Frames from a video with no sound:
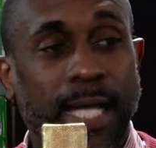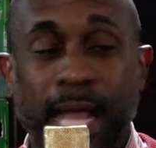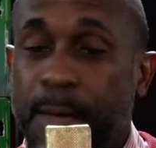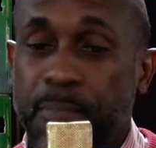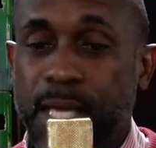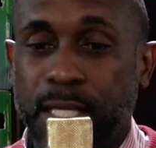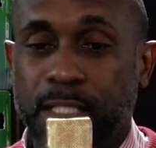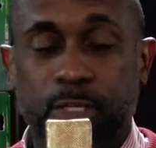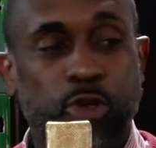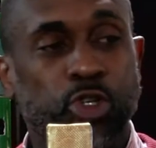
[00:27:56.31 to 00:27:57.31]
and that
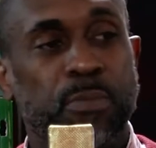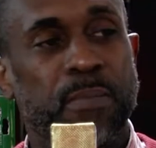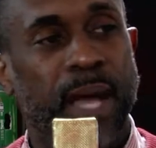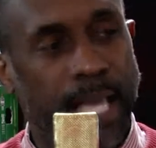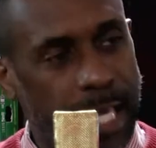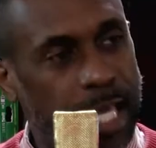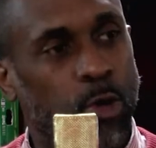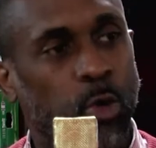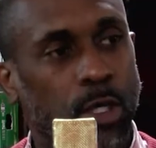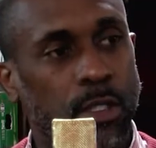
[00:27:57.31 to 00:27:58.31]
means you should be my
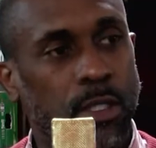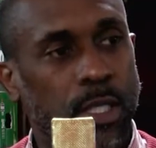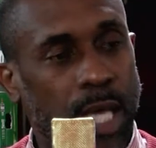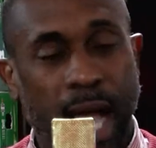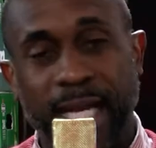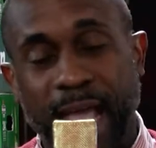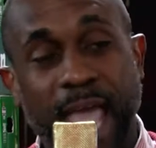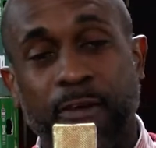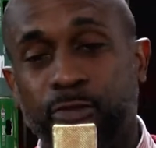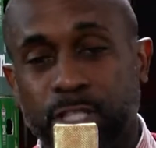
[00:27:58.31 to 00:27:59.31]
equal. And
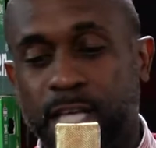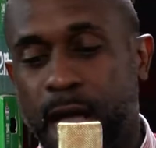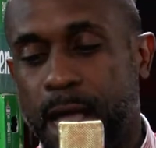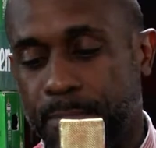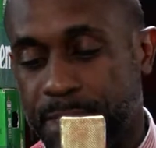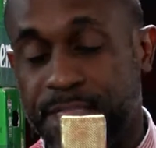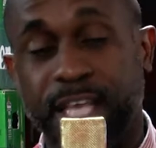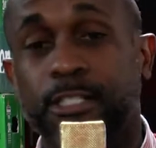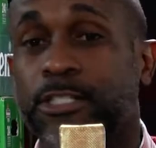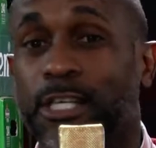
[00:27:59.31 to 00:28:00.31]
every time
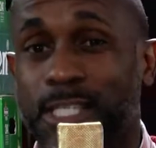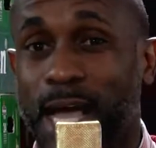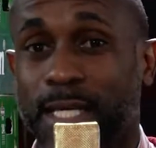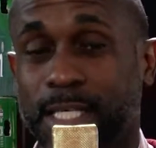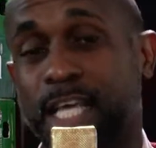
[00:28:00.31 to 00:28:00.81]
this society